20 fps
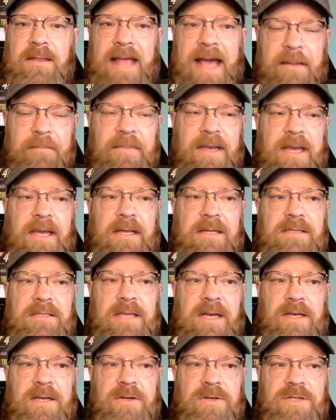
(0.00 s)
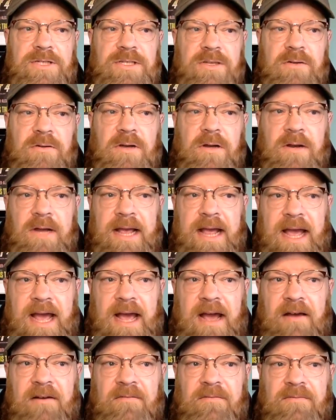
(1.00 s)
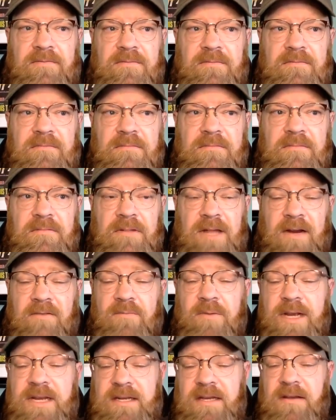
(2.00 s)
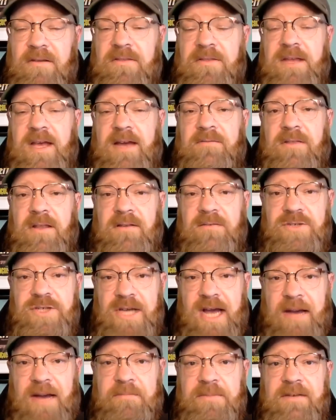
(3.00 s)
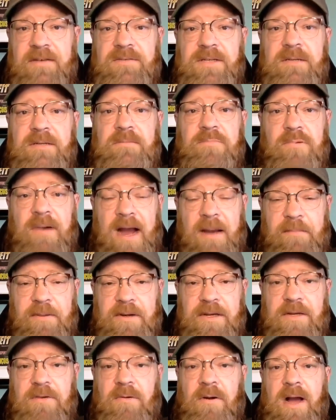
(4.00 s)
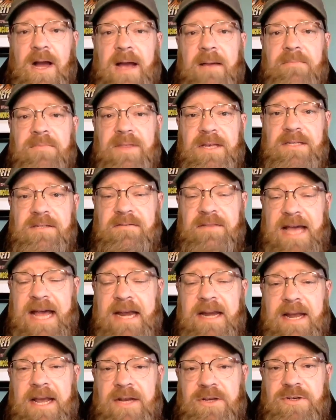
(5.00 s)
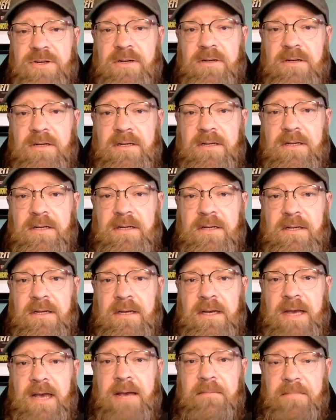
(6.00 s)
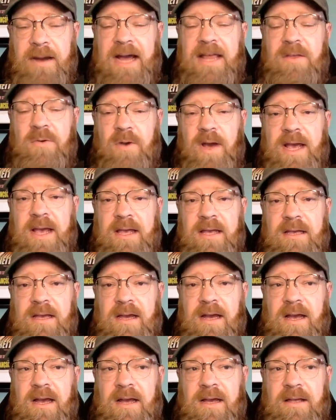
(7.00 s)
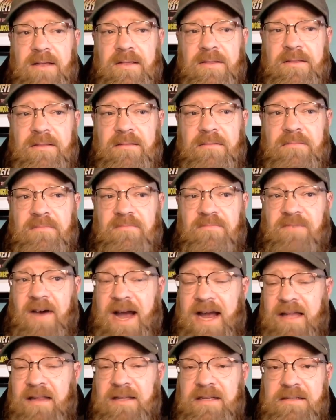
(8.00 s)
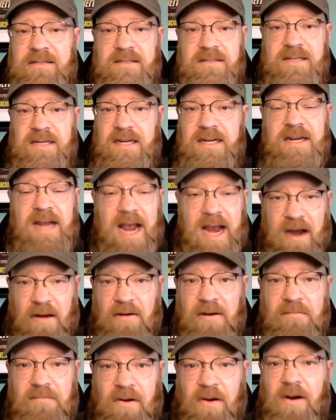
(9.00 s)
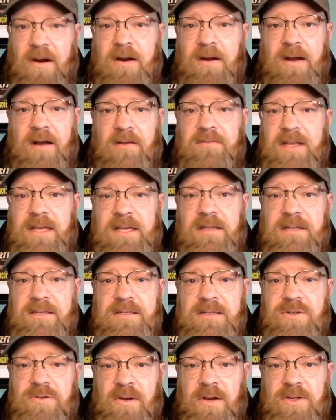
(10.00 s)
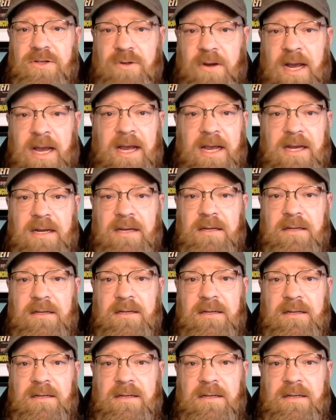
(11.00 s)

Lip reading: And that means that you're still going to have a lot of retail theft, a lot of shoplifting, property crime, things of that nature. And by the way, violence is an inherent part of the illicit drug trade.